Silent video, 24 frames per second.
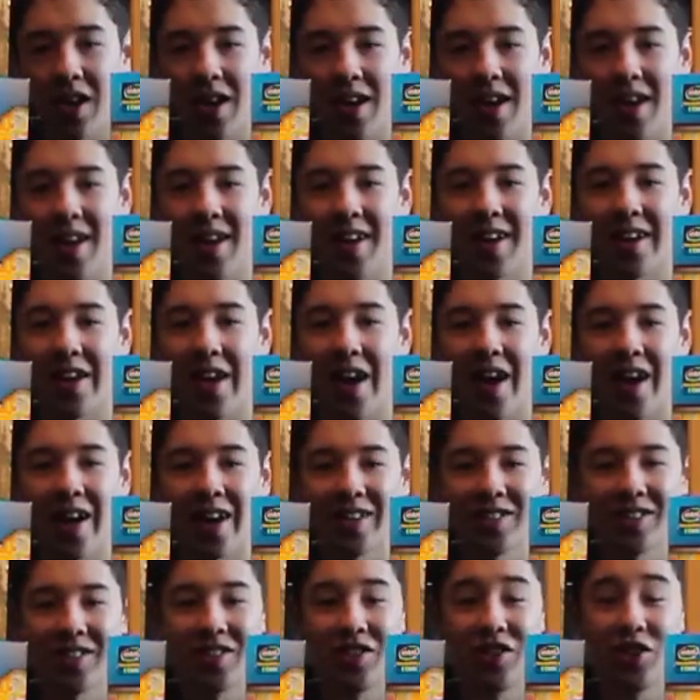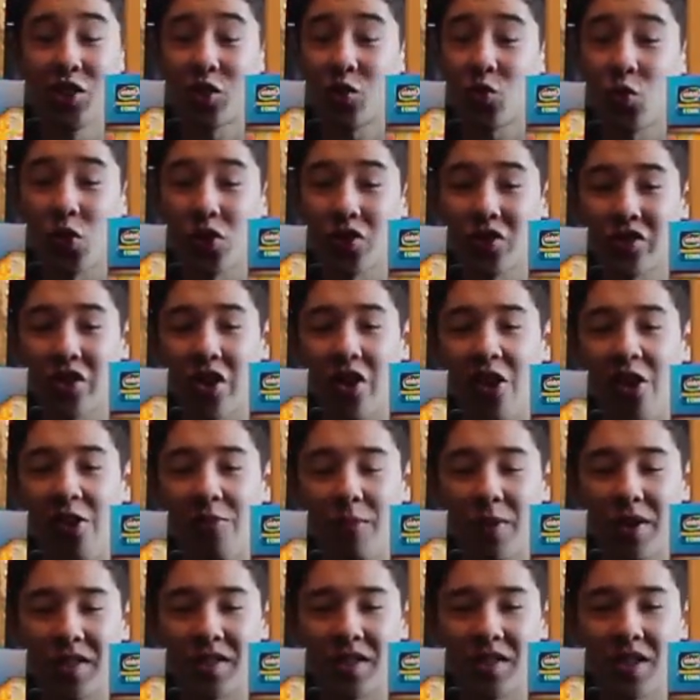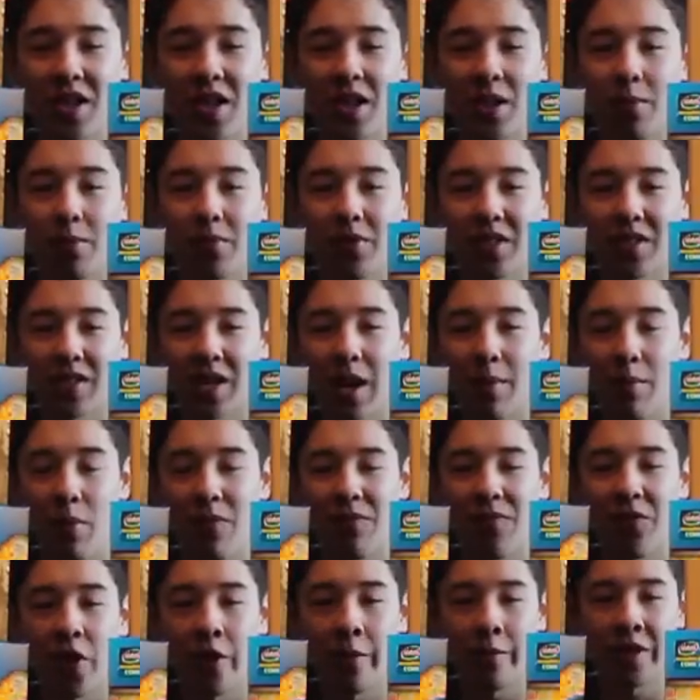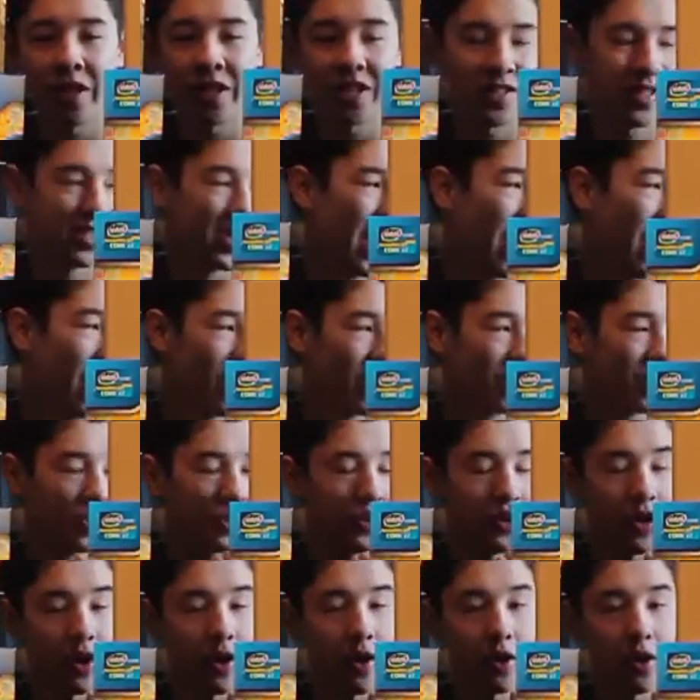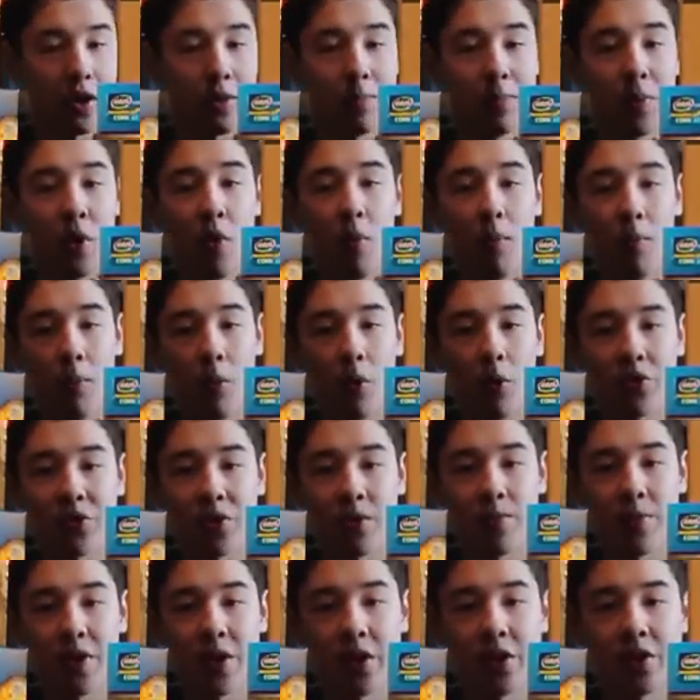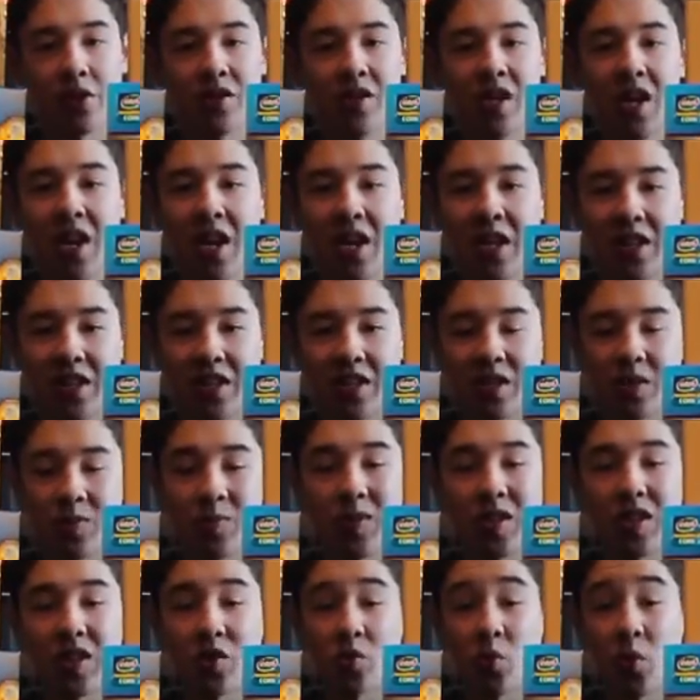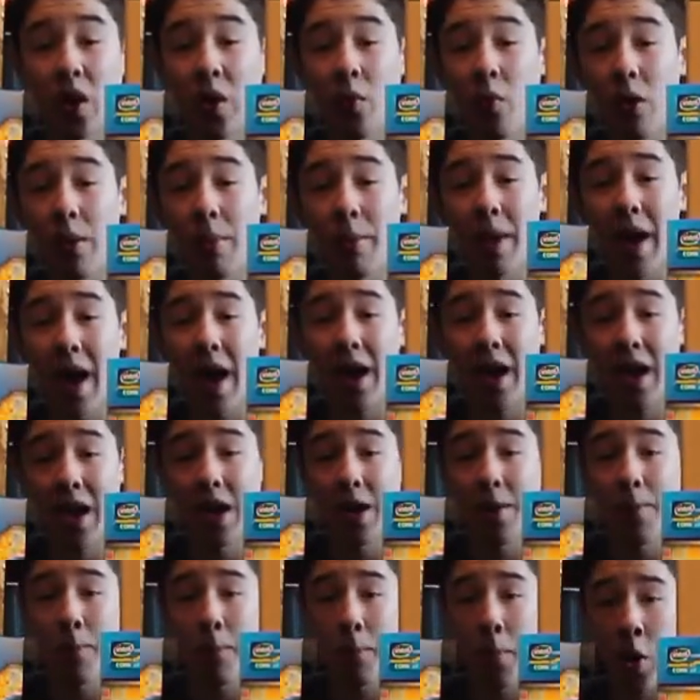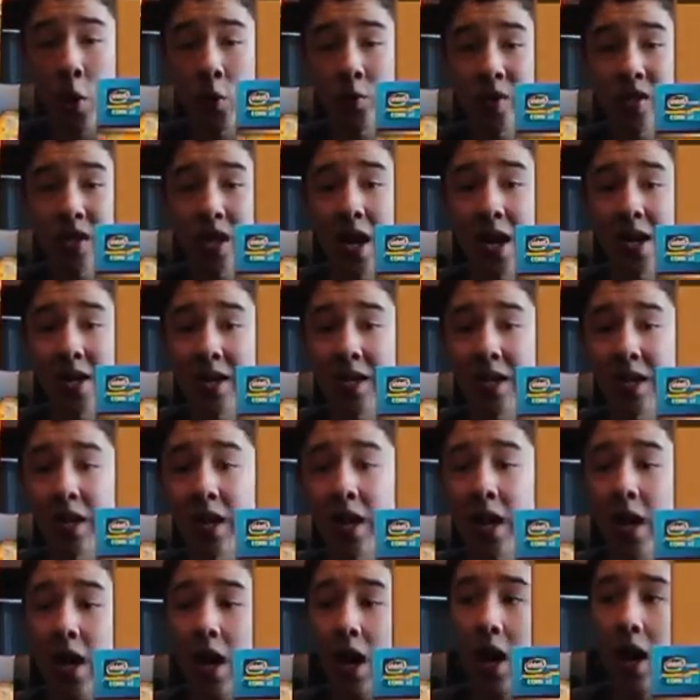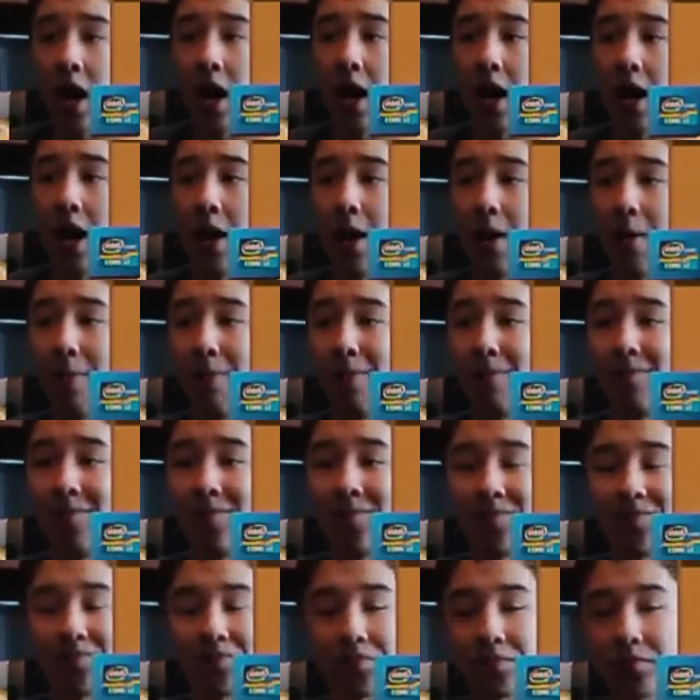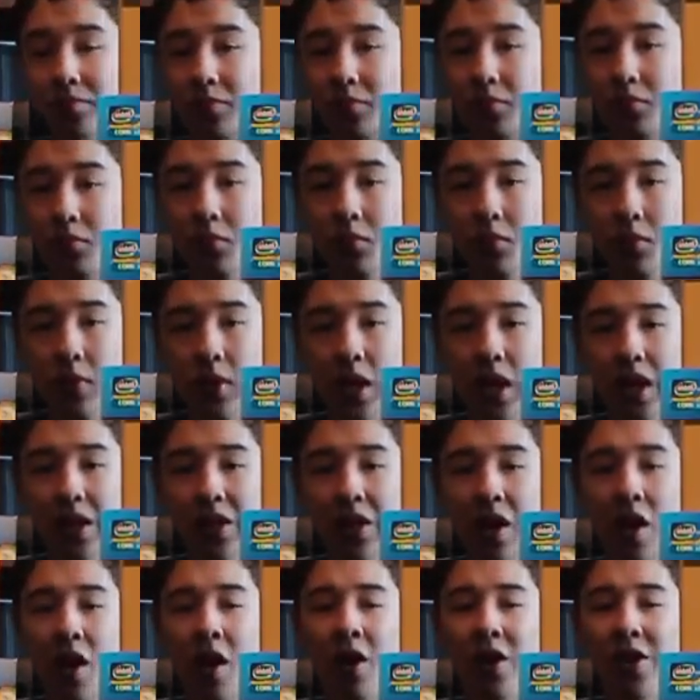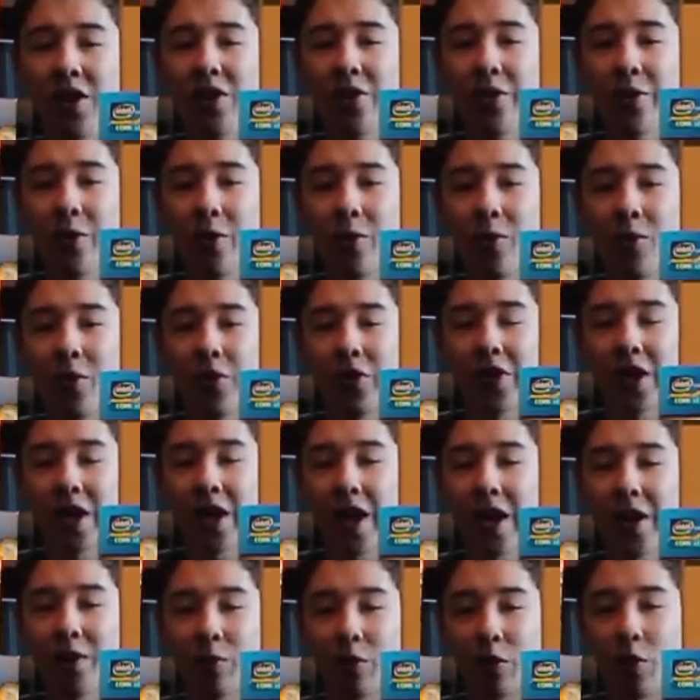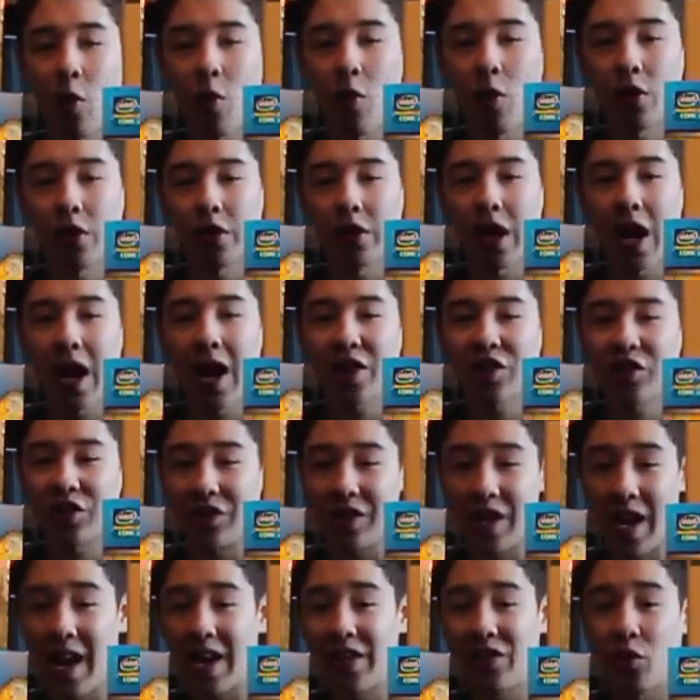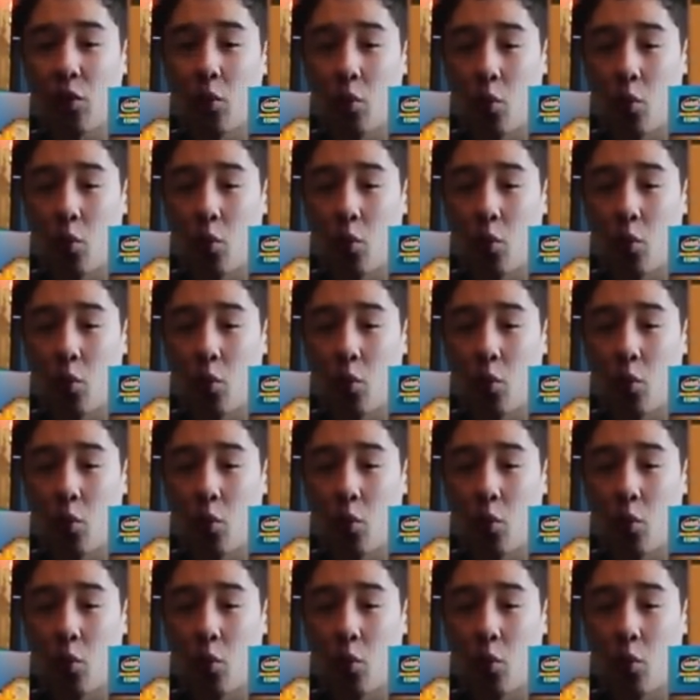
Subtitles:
Hey guys, just want to start off by saying the time I'm filming this, I actually already built both computers. This is because when I went back in post-editing, the audio that I had recorded, I actually had the